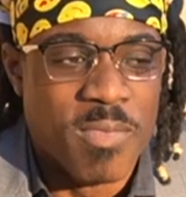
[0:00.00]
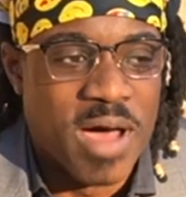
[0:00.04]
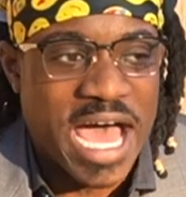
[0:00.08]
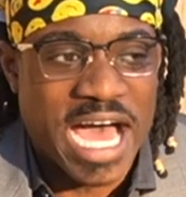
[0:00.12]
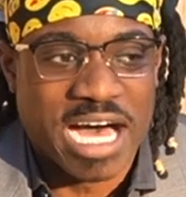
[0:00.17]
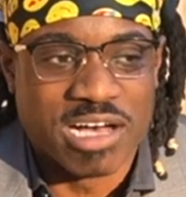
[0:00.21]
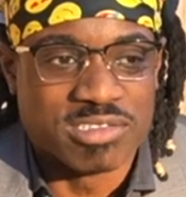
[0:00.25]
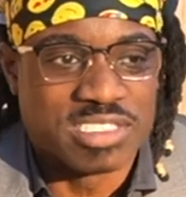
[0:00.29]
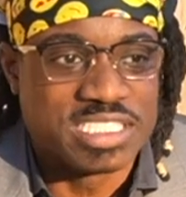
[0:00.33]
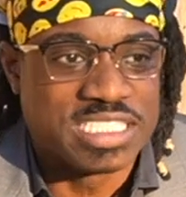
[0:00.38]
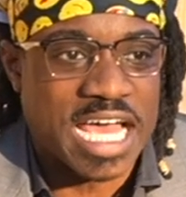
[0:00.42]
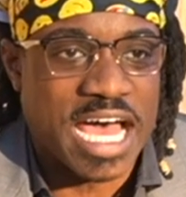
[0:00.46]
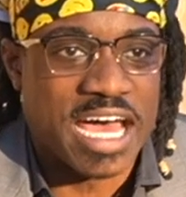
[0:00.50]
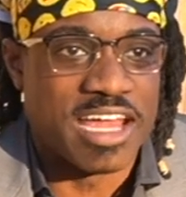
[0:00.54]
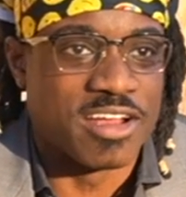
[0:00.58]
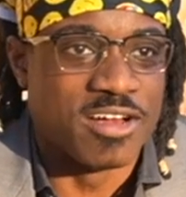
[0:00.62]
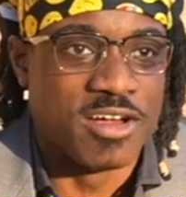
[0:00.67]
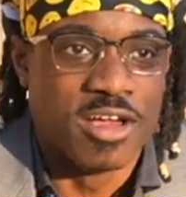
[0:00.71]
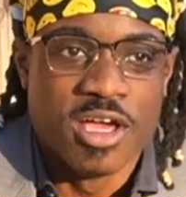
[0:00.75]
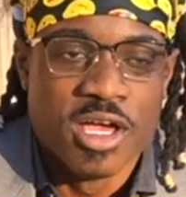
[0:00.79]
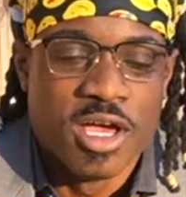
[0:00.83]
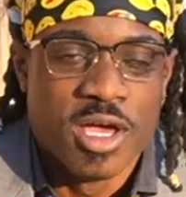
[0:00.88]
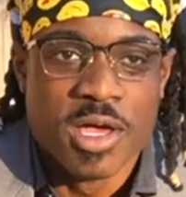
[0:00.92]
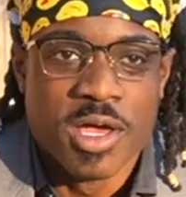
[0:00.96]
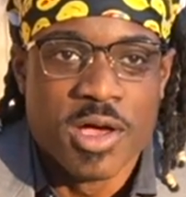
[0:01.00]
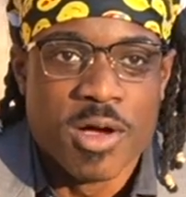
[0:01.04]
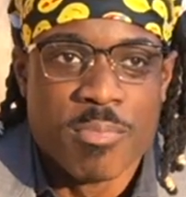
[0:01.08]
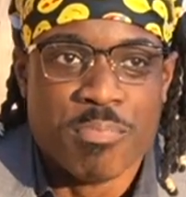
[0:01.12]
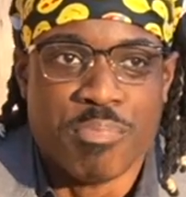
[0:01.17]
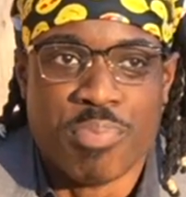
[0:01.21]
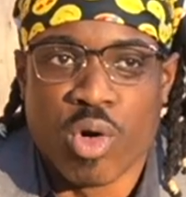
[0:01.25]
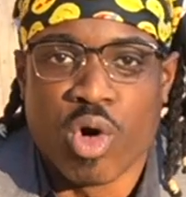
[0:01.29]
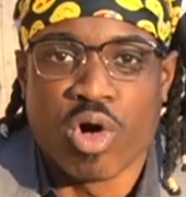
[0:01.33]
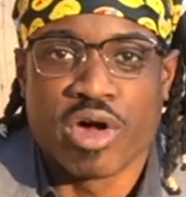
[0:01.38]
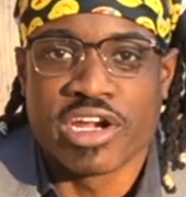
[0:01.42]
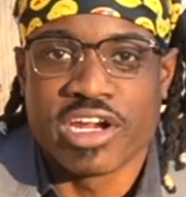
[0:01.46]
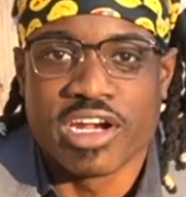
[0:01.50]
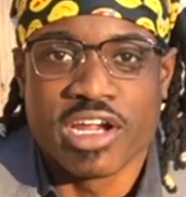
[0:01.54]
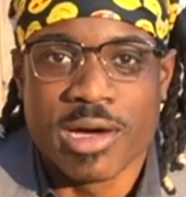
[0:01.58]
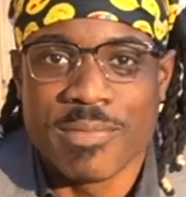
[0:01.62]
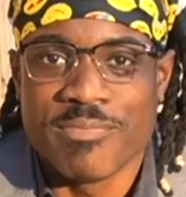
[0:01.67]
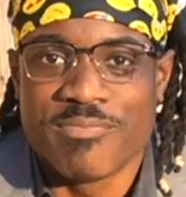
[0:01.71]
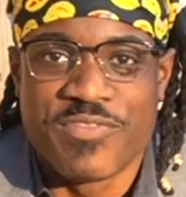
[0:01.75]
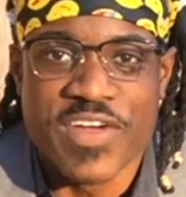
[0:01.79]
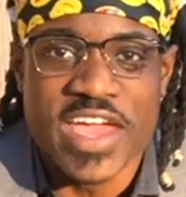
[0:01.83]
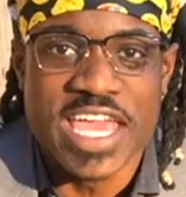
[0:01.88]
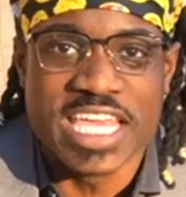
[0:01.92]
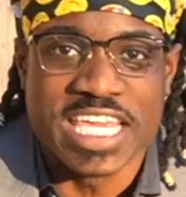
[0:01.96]
outside of boarded
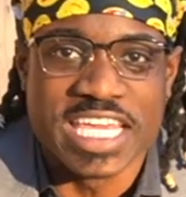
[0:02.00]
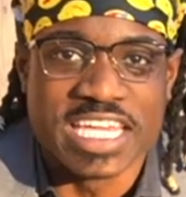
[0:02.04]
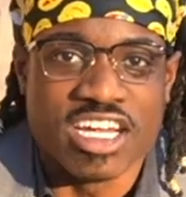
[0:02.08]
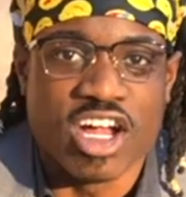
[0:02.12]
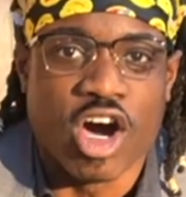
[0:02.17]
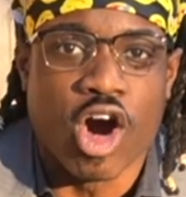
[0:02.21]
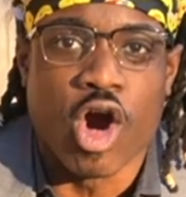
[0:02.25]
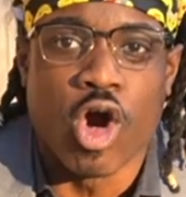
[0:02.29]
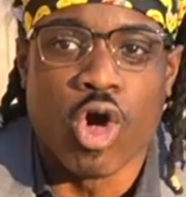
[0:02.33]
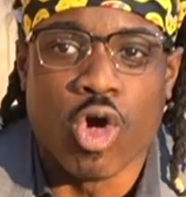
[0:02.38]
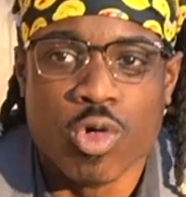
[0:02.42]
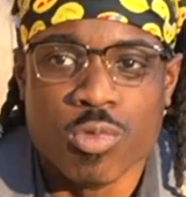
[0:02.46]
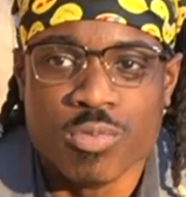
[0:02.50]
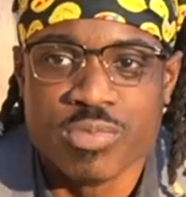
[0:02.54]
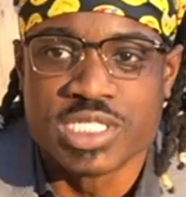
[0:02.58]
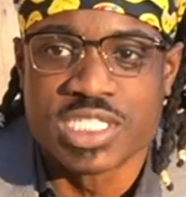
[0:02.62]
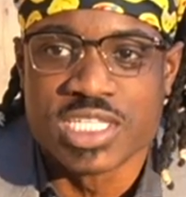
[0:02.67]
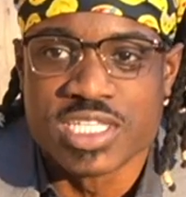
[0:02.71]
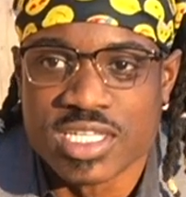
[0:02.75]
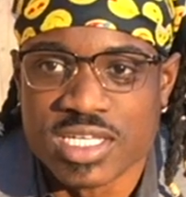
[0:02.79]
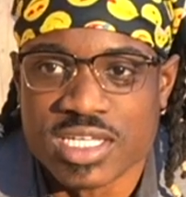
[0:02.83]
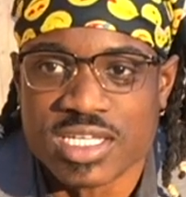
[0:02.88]
up vacant homes.